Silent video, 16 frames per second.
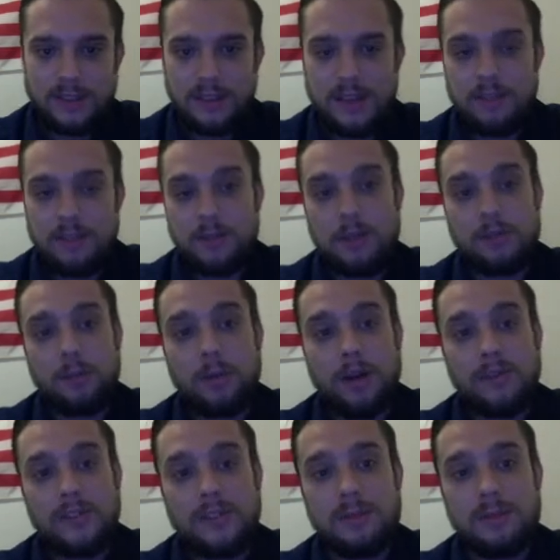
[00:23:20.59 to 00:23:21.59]
If you have a
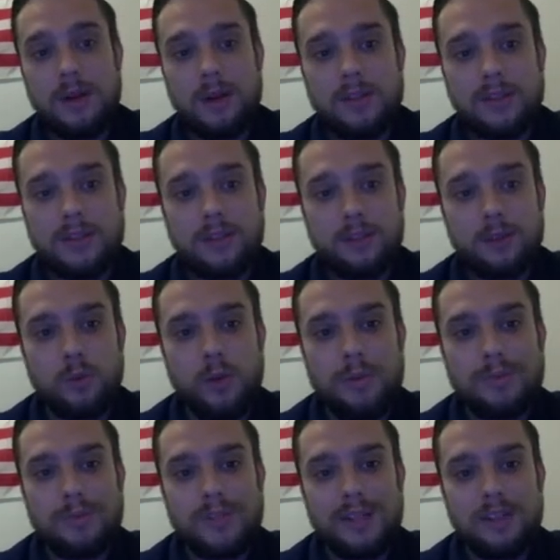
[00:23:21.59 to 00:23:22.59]
privacy policy on your
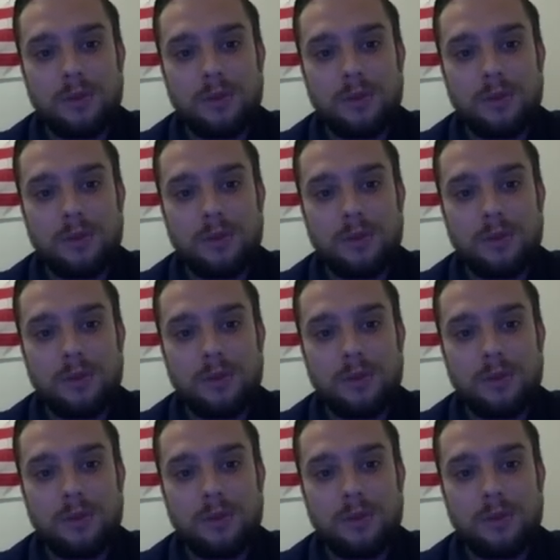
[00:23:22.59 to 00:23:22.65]
website,